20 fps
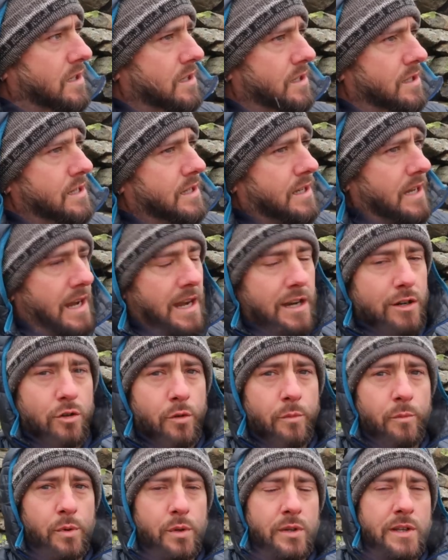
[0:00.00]
you can't
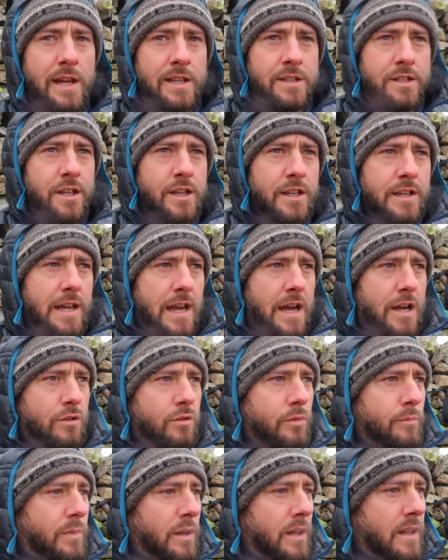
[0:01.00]
grumble, can you? You can't
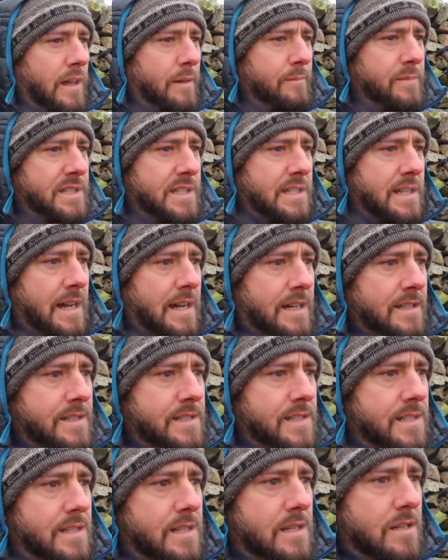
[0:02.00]
grumble at them
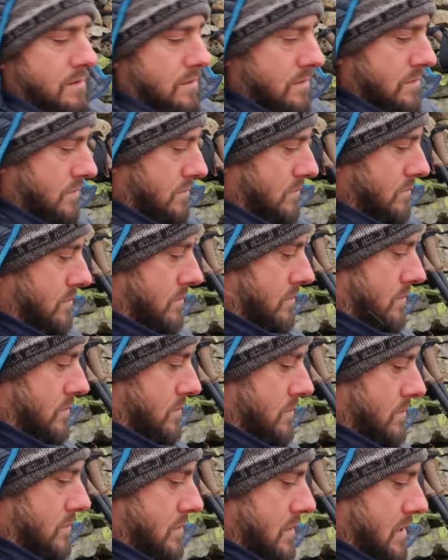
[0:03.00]
stats.
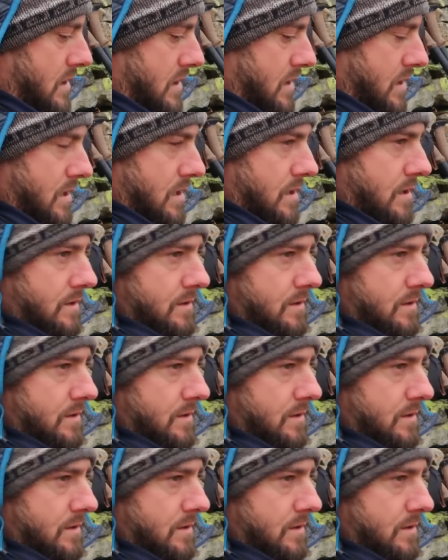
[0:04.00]
Right.